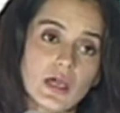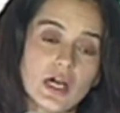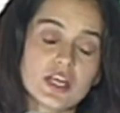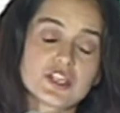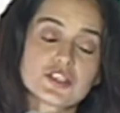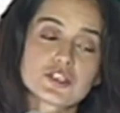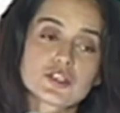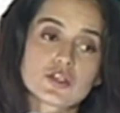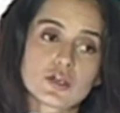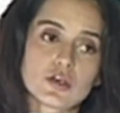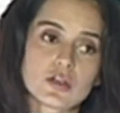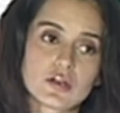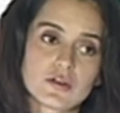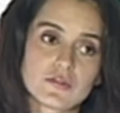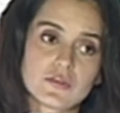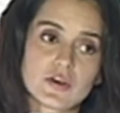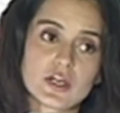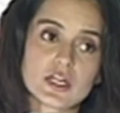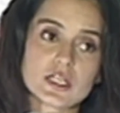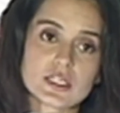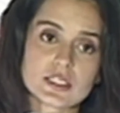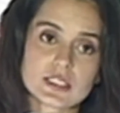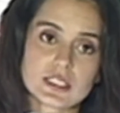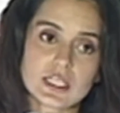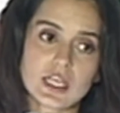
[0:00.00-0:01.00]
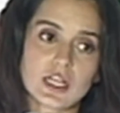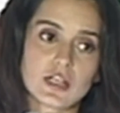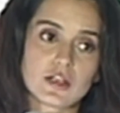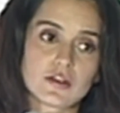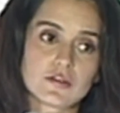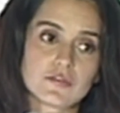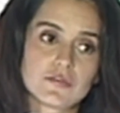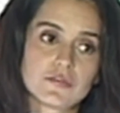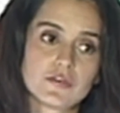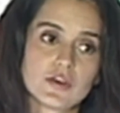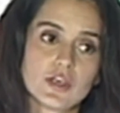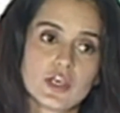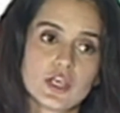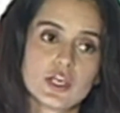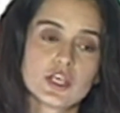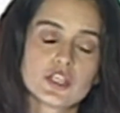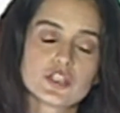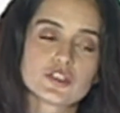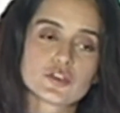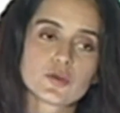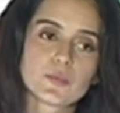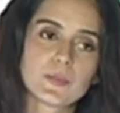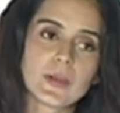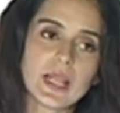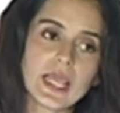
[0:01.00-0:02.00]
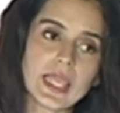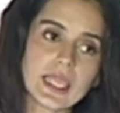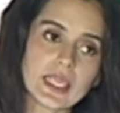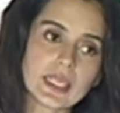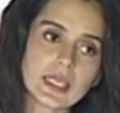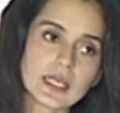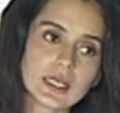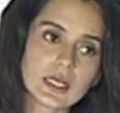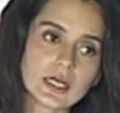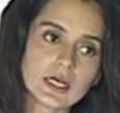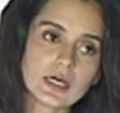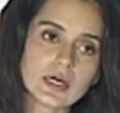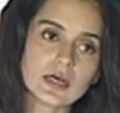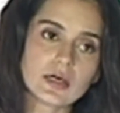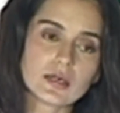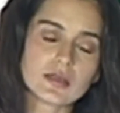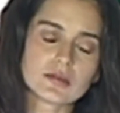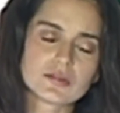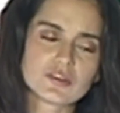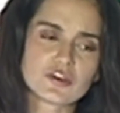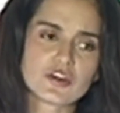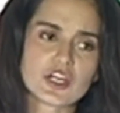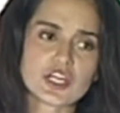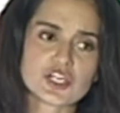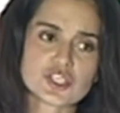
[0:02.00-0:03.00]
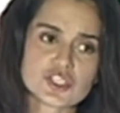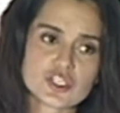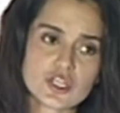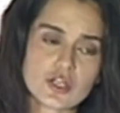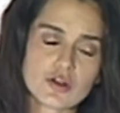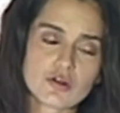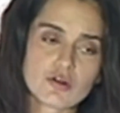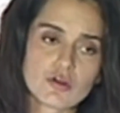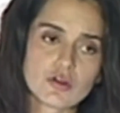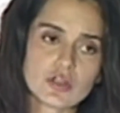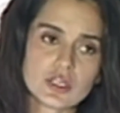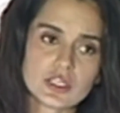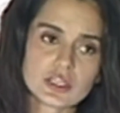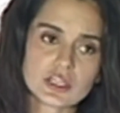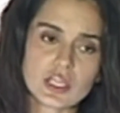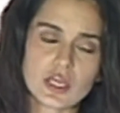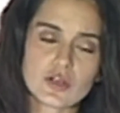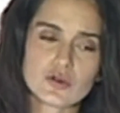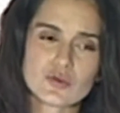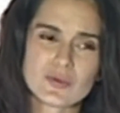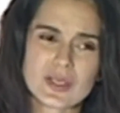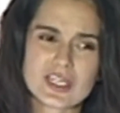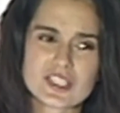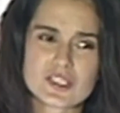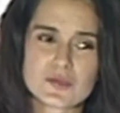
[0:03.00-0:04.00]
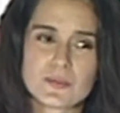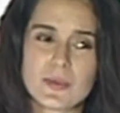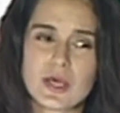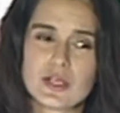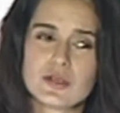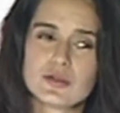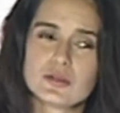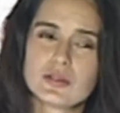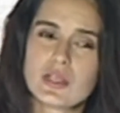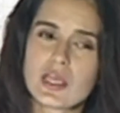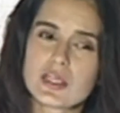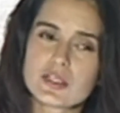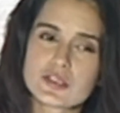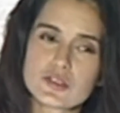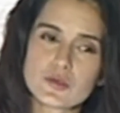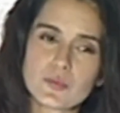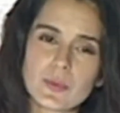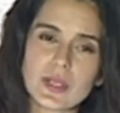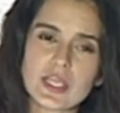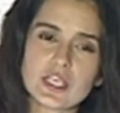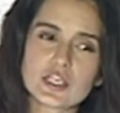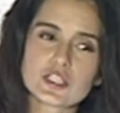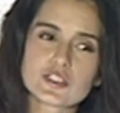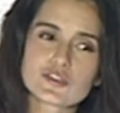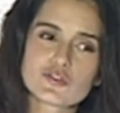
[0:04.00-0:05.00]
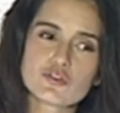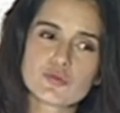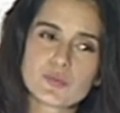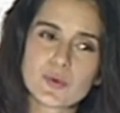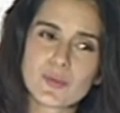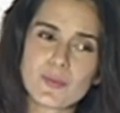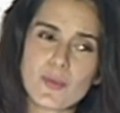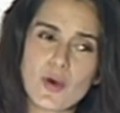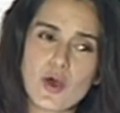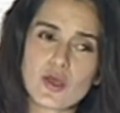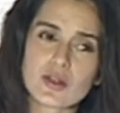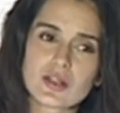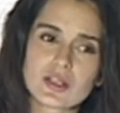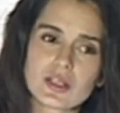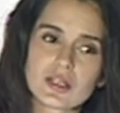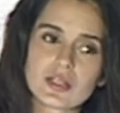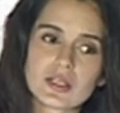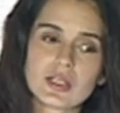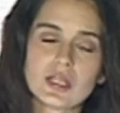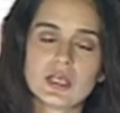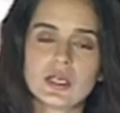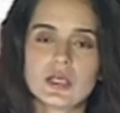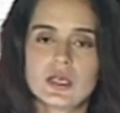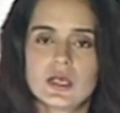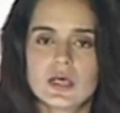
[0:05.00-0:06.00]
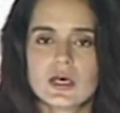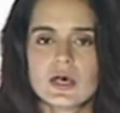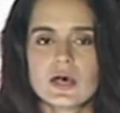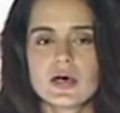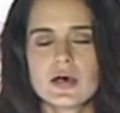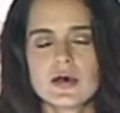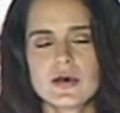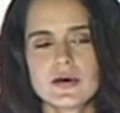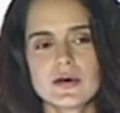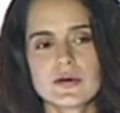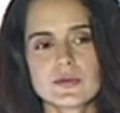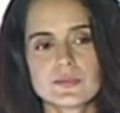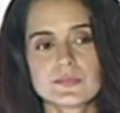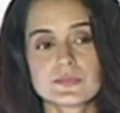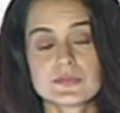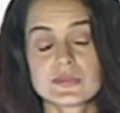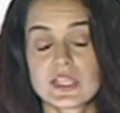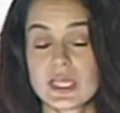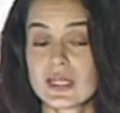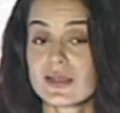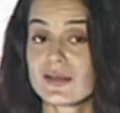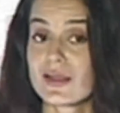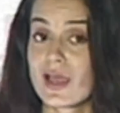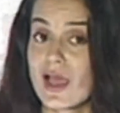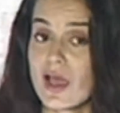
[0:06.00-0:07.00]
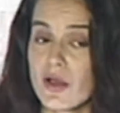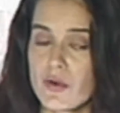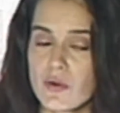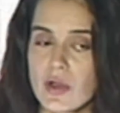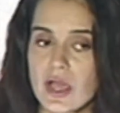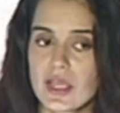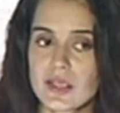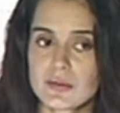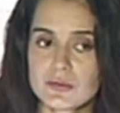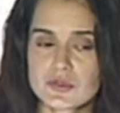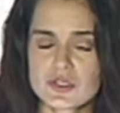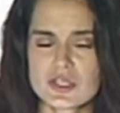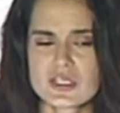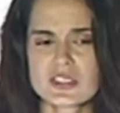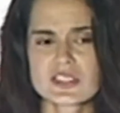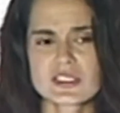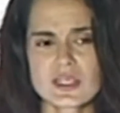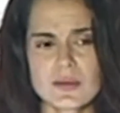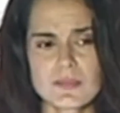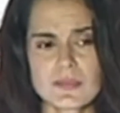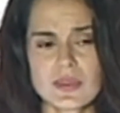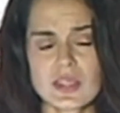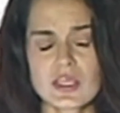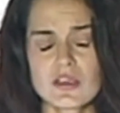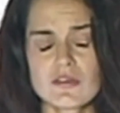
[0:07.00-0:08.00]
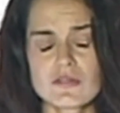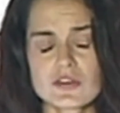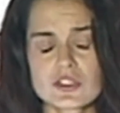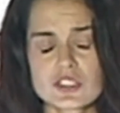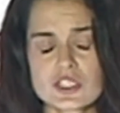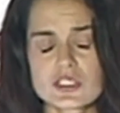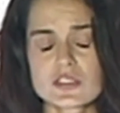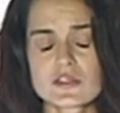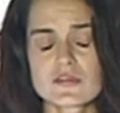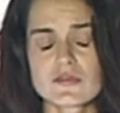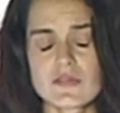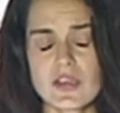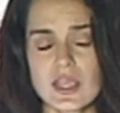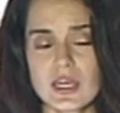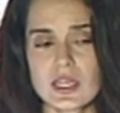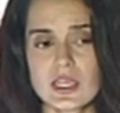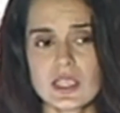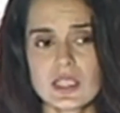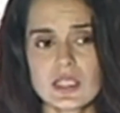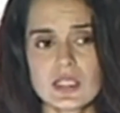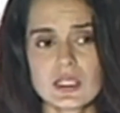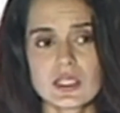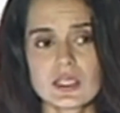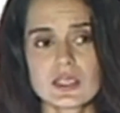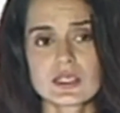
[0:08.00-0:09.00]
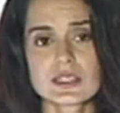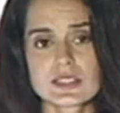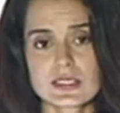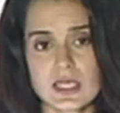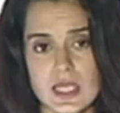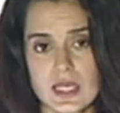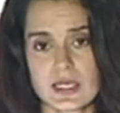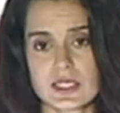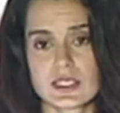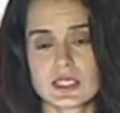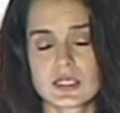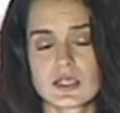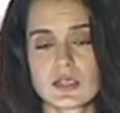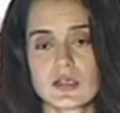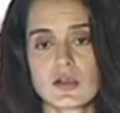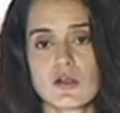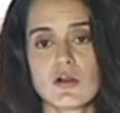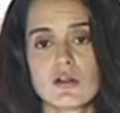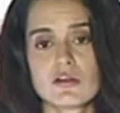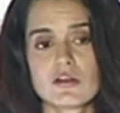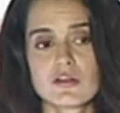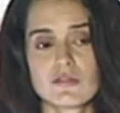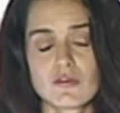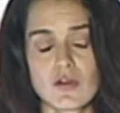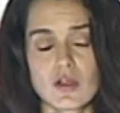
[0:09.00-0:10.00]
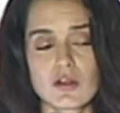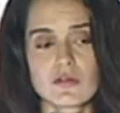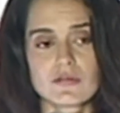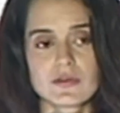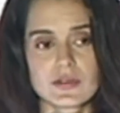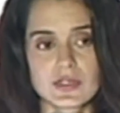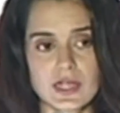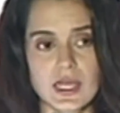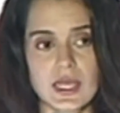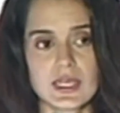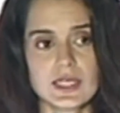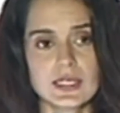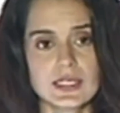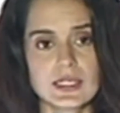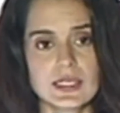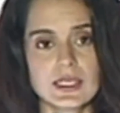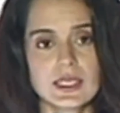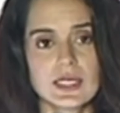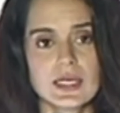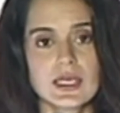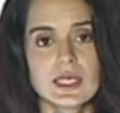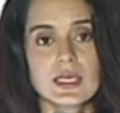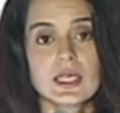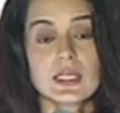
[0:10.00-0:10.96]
unsure of herself, to playing a traditional role in Tanuvet's Manu, then to playing a supermodel. Then now I am doing something which is very exciting called Revolver Rani.